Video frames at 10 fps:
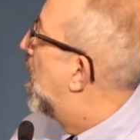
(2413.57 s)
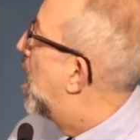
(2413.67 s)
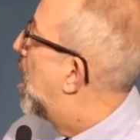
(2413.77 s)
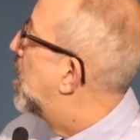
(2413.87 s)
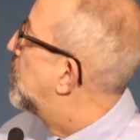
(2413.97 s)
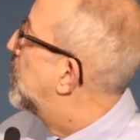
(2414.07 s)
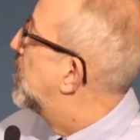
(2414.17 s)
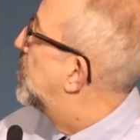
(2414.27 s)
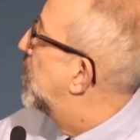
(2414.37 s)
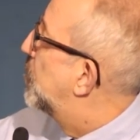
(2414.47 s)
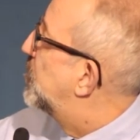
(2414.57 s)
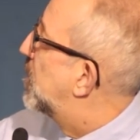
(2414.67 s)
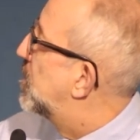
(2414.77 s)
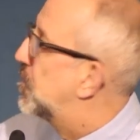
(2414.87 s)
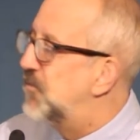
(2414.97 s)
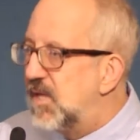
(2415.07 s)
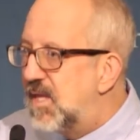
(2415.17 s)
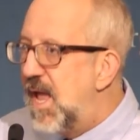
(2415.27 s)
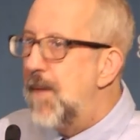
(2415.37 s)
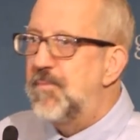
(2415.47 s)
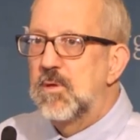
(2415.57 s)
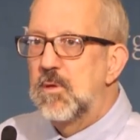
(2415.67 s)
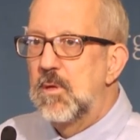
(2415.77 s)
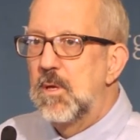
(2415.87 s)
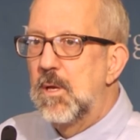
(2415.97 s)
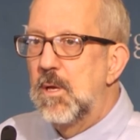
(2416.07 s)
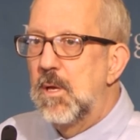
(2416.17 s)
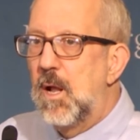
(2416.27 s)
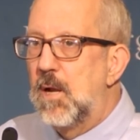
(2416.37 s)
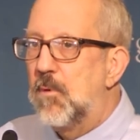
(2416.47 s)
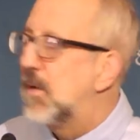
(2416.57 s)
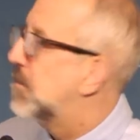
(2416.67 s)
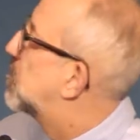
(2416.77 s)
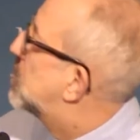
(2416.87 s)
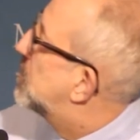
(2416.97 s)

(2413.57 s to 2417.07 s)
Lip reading: There was an attempt, I don't want to